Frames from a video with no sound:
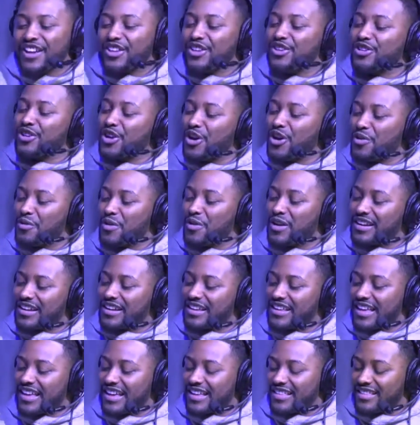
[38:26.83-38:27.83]
you don't want to
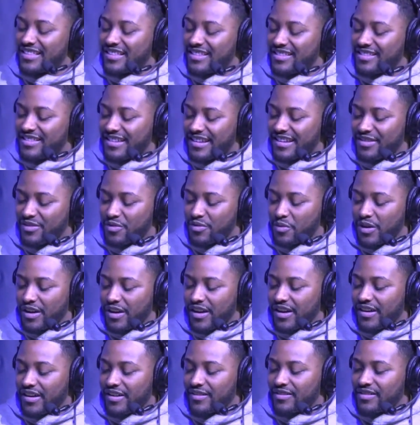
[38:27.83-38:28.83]
get in the sense
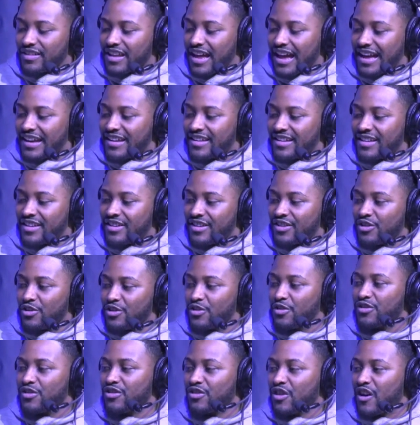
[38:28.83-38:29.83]
where
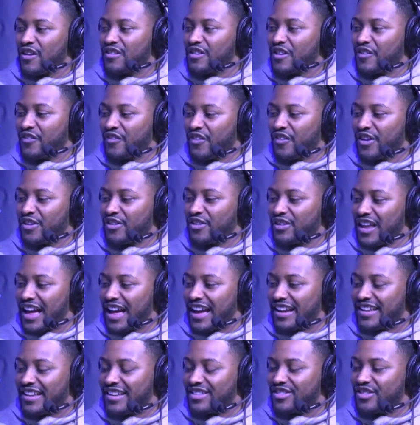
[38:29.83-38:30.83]
you're starting to feel
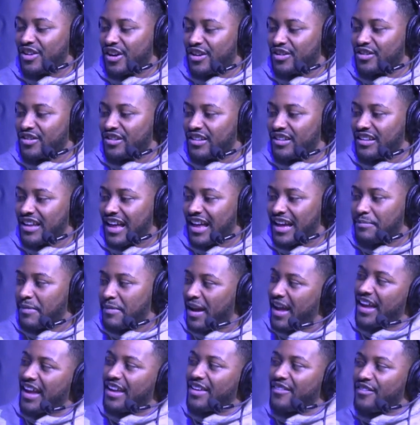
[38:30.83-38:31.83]
internally
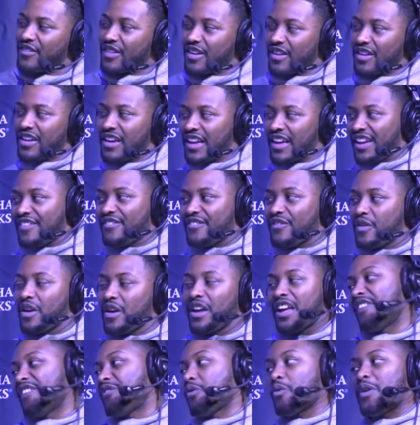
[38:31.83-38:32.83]
man,
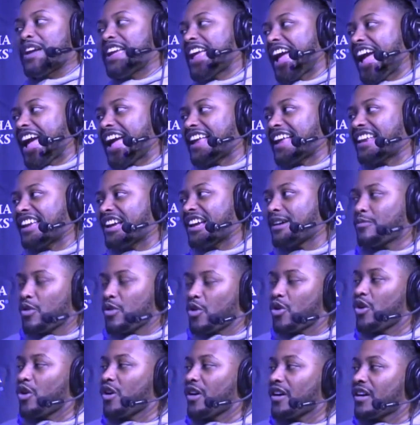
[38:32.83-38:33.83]
if we had him
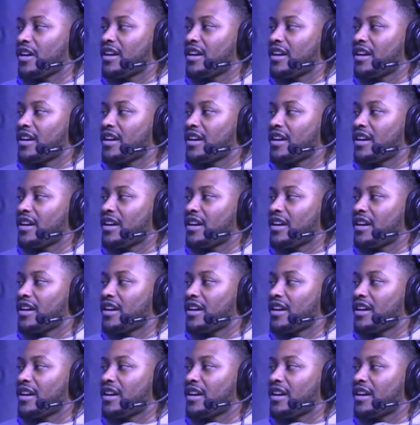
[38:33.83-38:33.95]
or